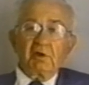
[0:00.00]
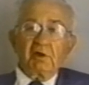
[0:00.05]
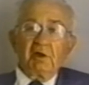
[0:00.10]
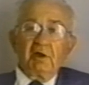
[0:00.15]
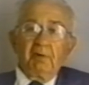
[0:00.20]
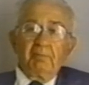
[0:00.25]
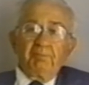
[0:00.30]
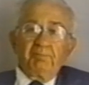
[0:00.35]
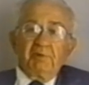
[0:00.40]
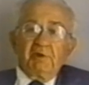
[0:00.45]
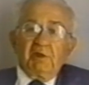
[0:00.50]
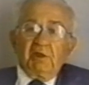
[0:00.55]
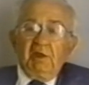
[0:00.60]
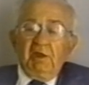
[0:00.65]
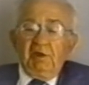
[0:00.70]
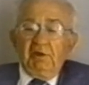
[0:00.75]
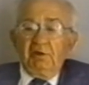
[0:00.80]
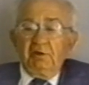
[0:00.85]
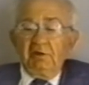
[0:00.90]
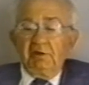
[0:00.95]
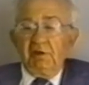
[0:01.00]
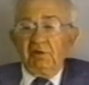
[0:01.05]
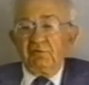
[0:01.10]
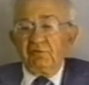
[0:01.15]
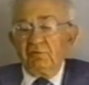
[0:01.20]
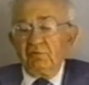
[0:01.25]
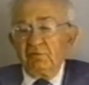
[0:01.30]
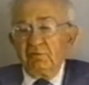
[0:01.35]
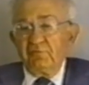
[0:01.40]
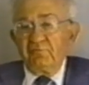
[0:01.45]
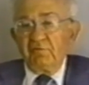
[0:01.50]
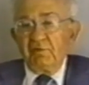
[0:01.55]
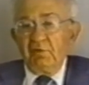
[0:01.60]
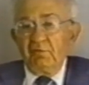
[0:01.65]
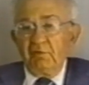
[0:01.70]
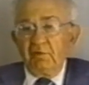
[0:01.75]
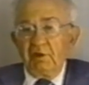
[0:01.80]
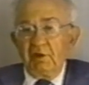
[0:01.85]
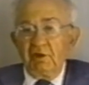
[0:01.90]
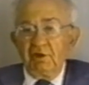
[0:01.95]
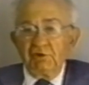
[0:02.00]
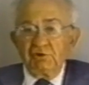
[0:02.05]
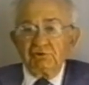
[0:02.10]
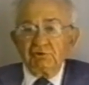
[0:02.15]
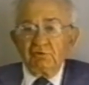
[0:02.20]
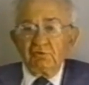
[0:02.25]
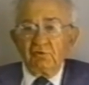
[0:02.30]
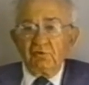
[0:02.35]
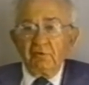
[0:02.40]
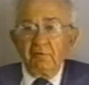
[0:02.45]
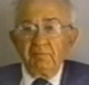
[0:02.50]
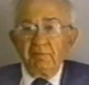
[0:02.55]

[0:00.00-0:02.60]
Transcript: complicated as to the variations